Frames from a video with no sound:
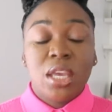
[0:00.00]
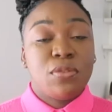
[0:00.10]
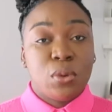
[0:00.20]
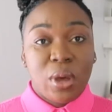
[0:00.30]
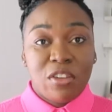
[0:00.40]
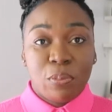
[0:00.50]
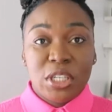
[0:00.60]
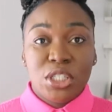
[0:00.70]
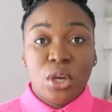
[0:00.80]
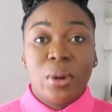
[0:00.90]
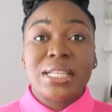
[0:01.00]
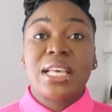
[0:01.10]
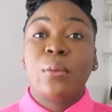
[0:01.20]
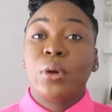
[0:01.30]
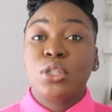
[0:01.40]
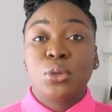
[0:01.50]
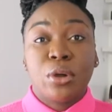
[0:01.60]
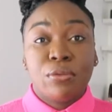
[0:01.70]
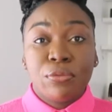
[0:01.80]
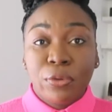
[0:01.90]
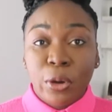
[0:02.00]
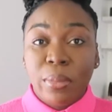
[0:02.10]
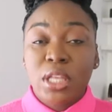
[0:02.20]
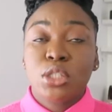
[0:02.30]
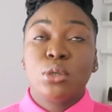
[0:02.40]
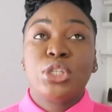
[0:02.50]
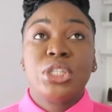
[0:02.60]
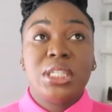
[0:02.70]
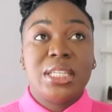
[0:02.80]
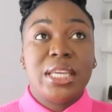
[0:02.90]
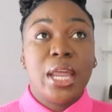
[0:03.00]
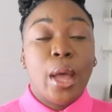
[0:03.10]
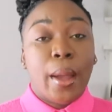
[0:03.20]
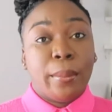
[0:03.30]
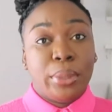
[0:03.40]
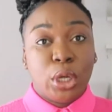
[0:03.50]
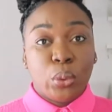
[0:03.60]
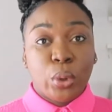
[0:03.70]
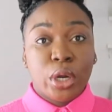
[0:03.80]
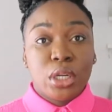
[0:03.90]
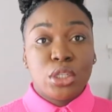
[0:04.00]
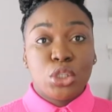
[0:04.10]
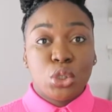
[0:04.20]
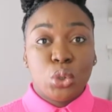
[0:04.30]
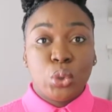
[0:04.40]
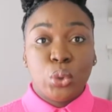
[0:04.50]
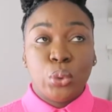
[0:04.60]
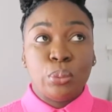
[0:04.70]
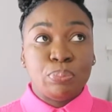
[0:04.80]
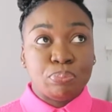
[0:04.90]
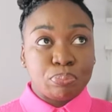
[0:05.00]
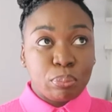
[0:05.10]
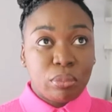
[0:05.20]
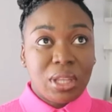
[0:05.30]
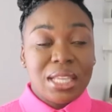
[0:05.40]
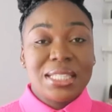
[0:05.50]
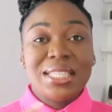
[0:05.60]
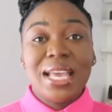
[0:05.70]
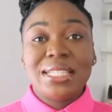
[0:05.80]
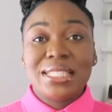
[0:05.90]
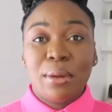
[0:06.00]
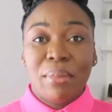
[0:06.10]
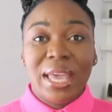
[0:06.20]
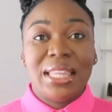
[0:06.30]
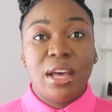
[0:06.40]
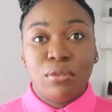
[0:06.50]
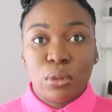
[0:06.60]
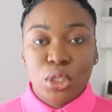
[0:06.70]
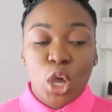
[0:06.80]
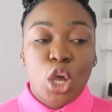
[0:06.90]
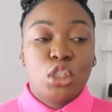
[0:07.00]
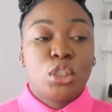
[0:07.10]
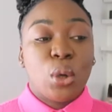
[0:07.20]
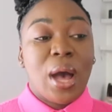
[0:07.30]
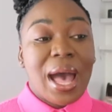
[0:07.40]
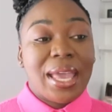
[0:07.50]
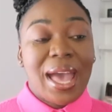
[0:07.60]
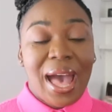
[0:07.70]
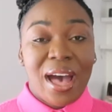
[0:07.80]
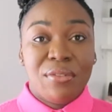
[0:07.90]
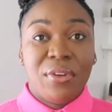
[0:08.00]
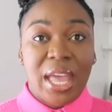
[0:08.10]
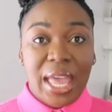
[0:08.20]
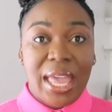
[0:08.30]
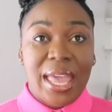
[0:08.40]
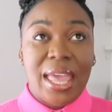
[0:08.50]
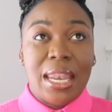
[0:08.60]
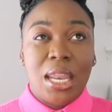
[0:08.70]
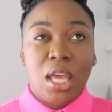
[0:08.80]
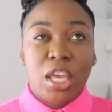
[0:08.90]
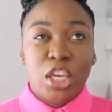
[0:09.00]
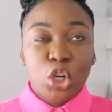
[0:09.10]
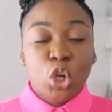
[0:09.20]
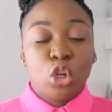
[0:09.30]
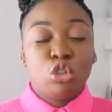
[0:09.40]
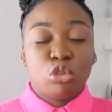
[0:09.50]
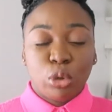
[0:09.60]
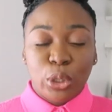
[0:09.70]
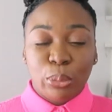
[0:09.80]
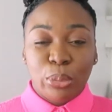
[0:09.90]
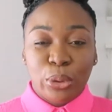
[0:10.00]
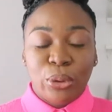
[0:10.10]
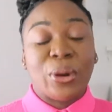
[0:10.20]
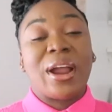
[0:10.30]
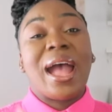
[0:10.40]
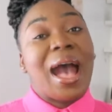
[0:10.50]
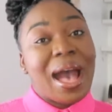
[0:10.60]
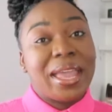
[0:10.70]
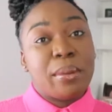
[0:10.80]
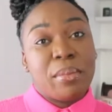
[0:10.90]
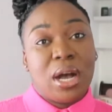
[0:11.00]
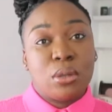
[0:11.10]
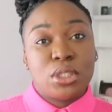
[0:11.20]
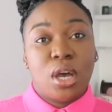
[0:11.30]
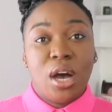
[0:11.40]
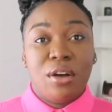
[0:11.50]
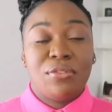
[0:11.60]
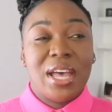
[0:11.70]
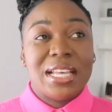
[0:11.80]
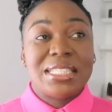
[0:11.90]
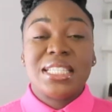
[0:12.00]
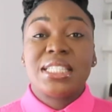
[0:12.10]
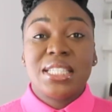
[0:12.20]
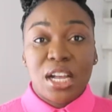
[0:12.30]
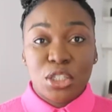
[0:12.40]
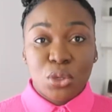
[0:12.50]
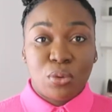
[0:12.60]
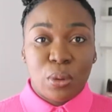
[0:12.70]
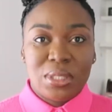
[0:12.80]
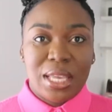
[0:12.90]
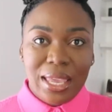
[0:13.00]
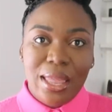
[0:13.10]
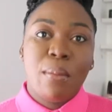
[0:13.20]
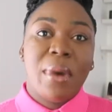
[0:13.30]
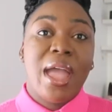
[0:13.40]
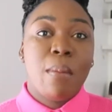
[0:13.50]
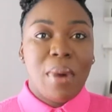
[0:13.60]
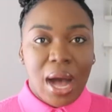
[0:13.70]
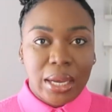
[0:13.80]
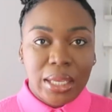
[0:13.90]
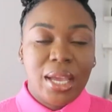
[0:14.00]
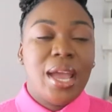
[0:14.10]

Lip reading: if you have PCOS, I want to confirm it. So she did blood work to test my levels. So I have an uncontrollable or a high amount of testosterone in my body,